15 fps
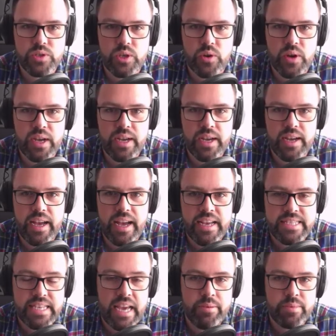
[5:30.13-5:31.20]
So
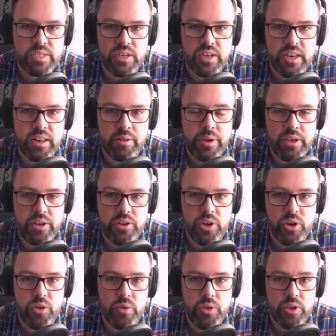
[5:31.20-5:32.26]
as Amazon and eBay,